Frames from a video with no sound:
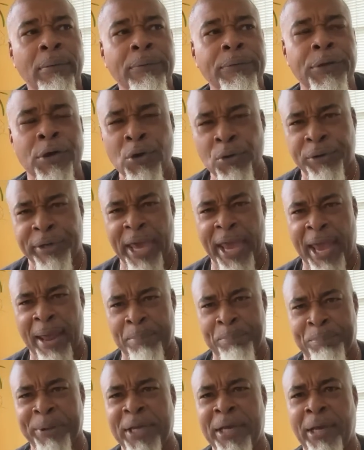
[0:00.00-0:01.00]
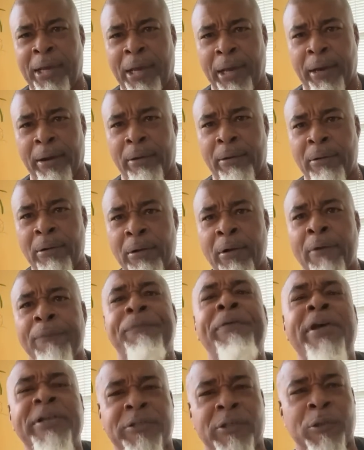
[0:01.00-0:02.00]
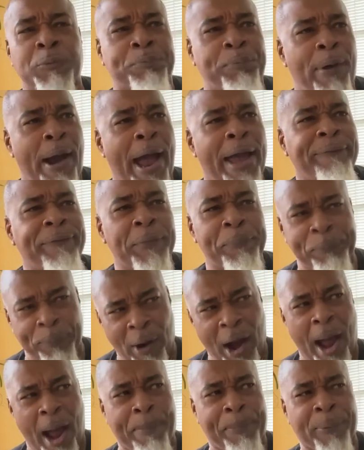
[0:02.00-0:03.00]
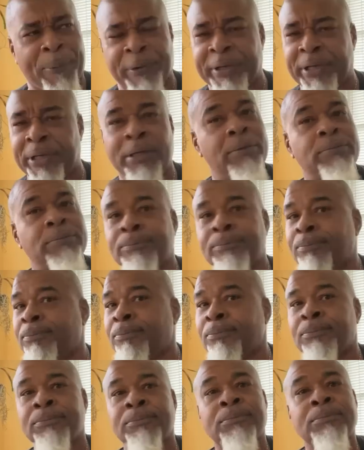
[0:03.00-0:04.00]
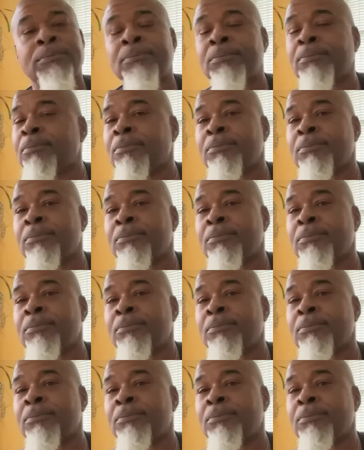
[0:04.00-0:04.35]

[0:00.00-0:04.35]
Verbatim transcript: You can't be here. This is private property. Mm -mm.